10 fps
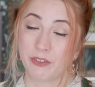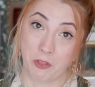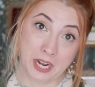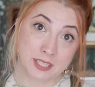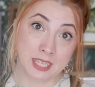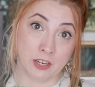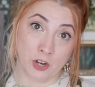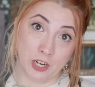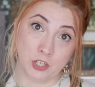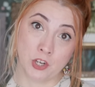So the next thing you're
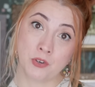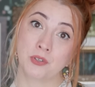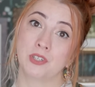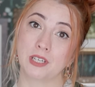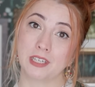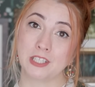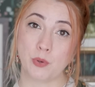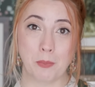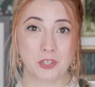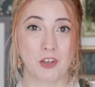gonna do is
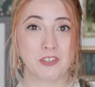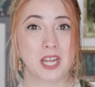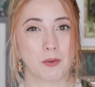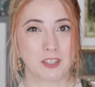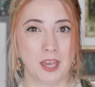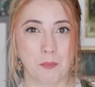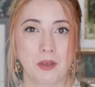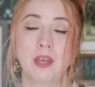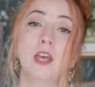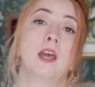wrap yourself in duct tape.
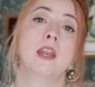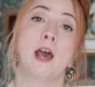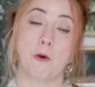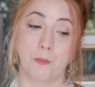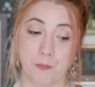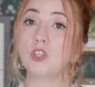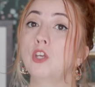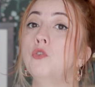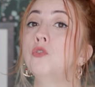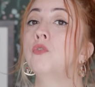Now,
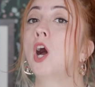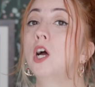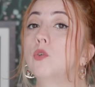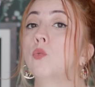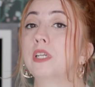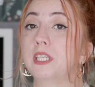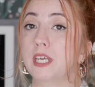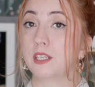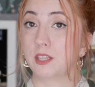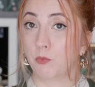you do not want to
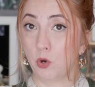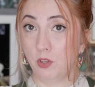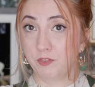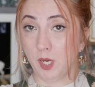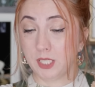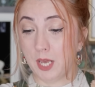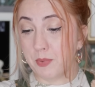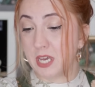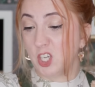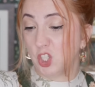take the roll of duct tape
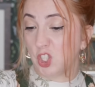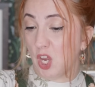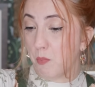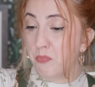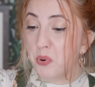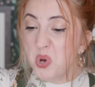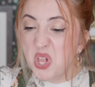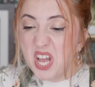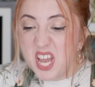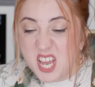and just like
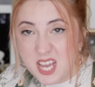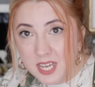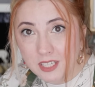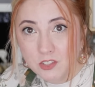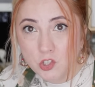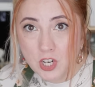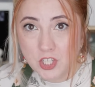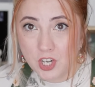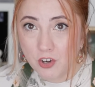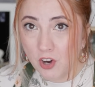pull it and
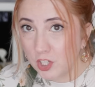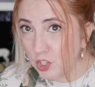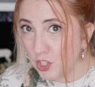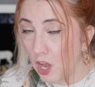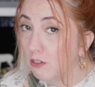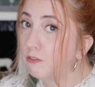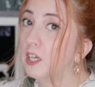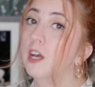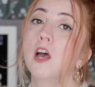stretch it across yourself.